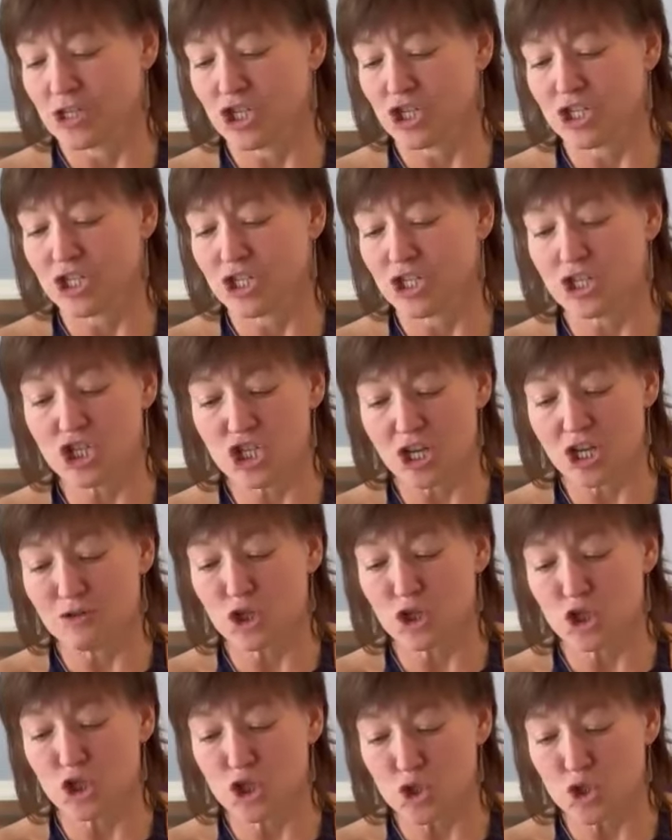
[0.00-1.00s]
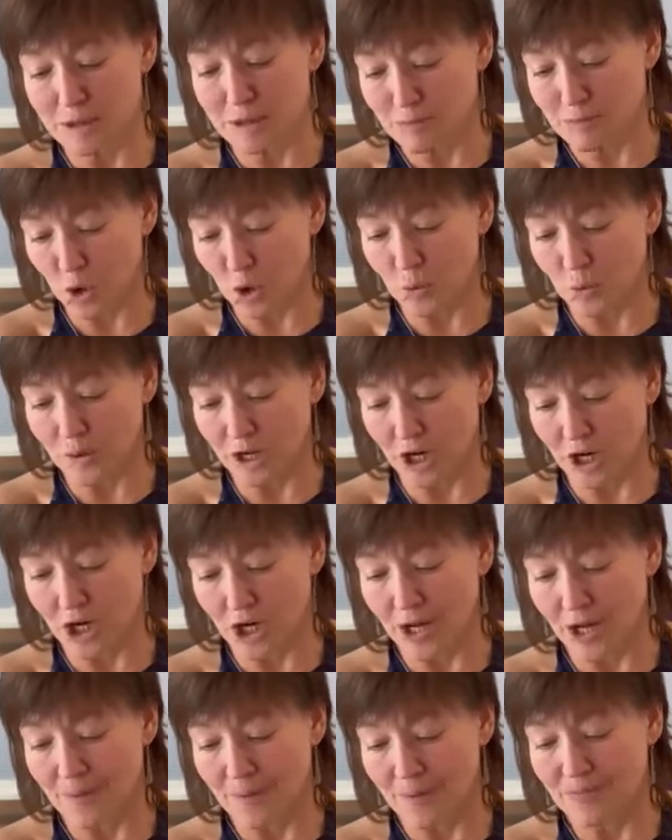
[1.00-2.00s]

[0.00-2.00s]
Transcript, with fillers: She's achieved her dream career,